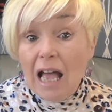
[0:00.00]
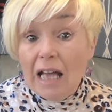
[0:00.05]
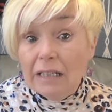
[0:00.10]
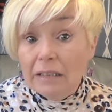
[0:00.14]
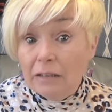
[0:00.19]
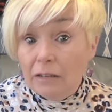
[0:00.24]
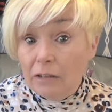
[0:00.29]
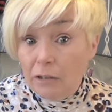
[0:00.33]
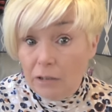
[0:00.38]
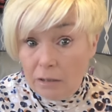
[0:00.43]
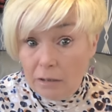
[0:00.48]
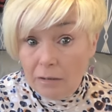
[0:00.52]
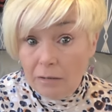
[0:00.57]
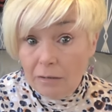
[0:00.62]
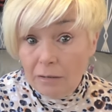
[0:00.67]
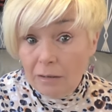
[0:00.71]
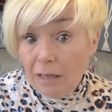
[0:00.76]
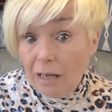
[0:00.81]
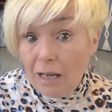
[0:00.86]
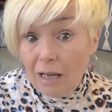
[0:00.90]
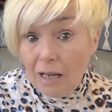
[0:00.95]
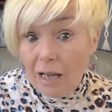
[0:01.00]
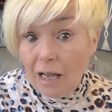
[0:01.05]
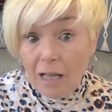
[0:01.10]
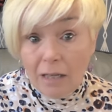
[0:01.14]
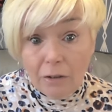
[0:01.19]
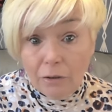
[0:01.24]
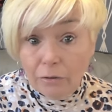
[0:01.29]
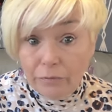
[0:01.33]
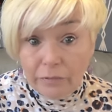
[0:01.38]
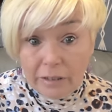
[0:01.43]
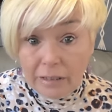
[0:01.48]
and
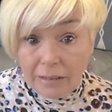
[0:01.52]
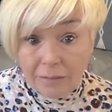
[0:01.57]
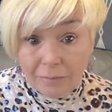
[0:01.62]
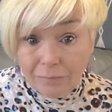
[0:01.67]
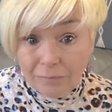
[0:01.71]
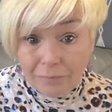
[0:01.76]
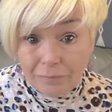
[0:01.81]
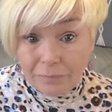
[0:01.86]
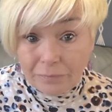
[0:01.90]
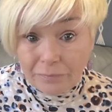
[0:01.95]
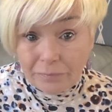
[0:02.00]
I loved it.